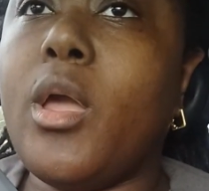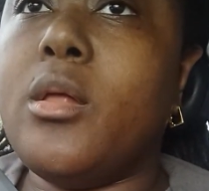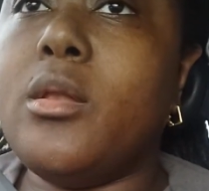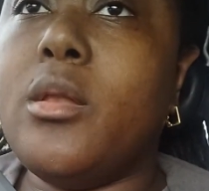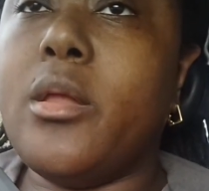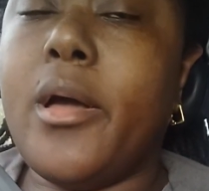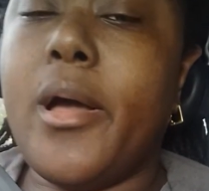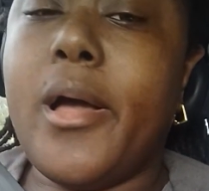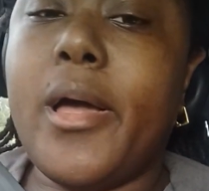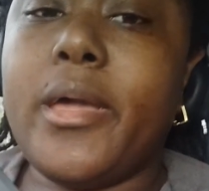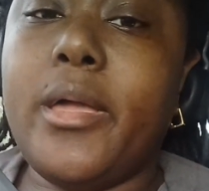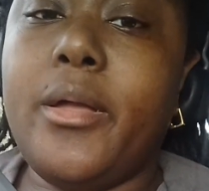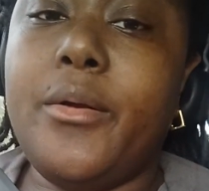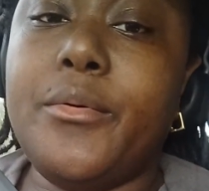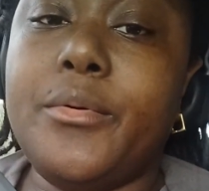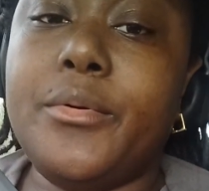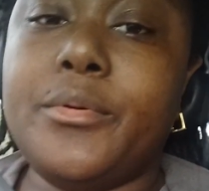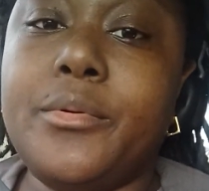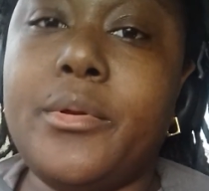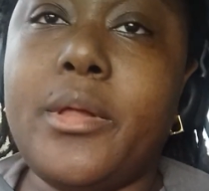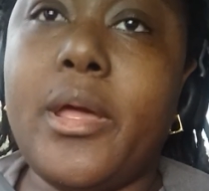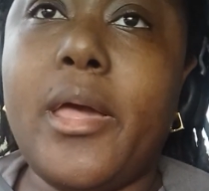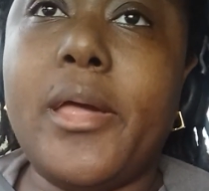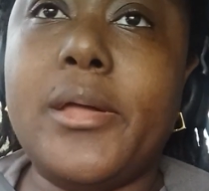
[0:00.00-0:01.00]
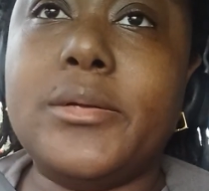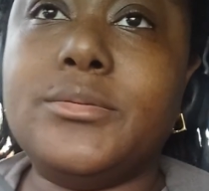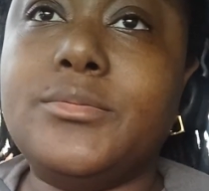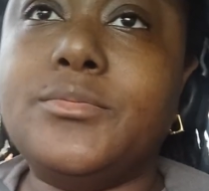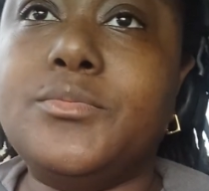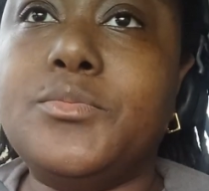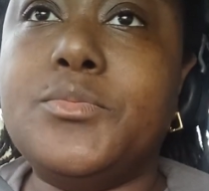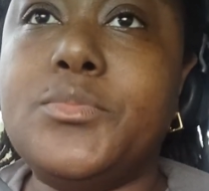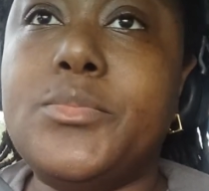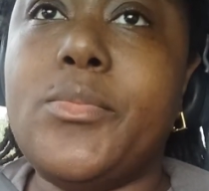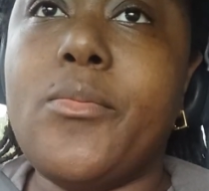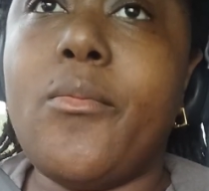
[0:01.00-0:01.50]
Nah, I ain't gonna do that.
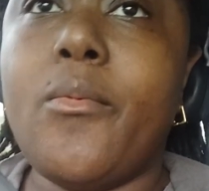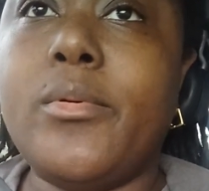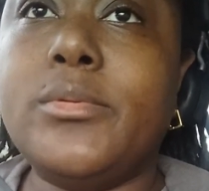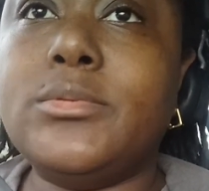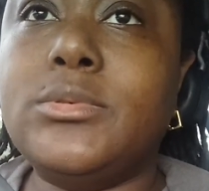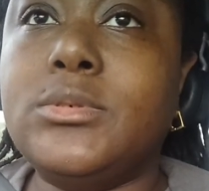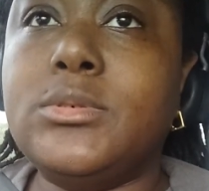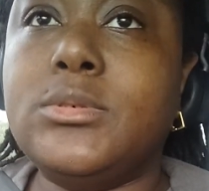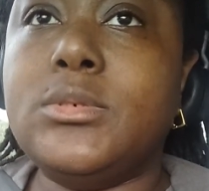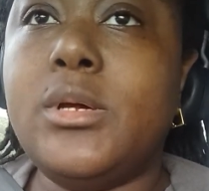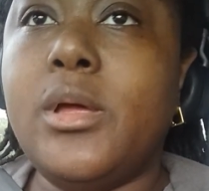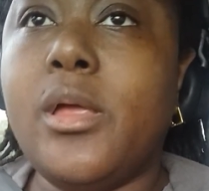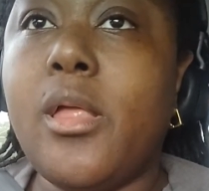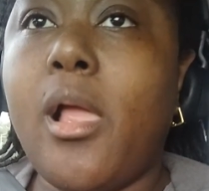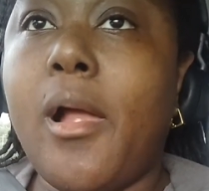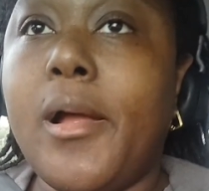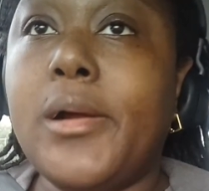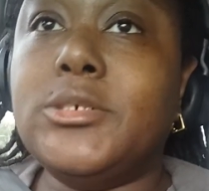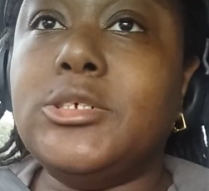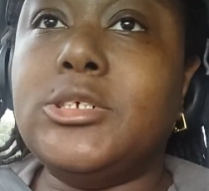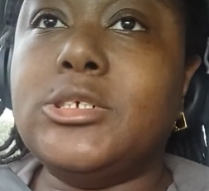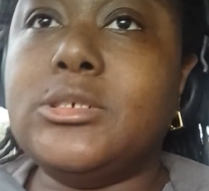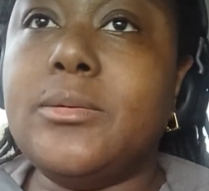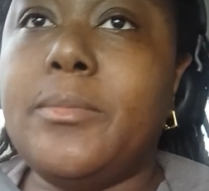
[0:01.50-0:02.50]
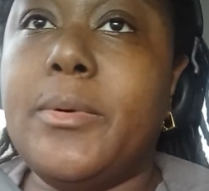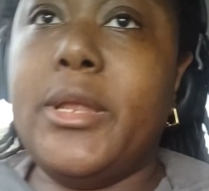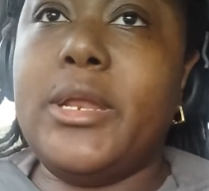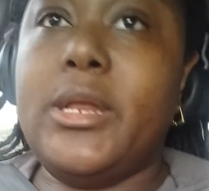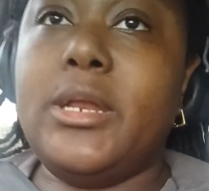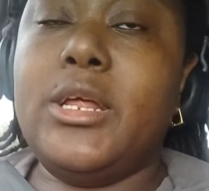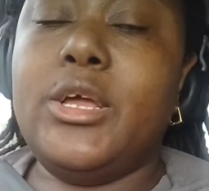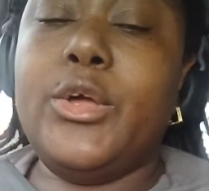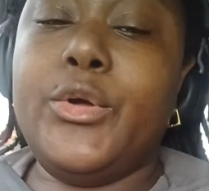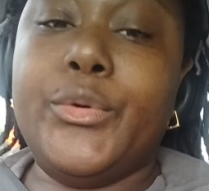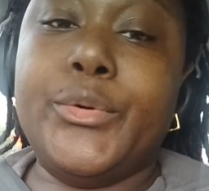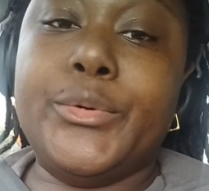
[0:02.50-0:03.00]
But
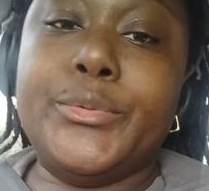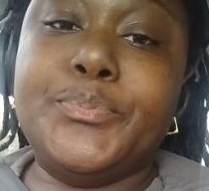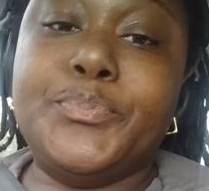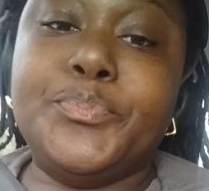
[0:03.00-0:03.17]
anywho,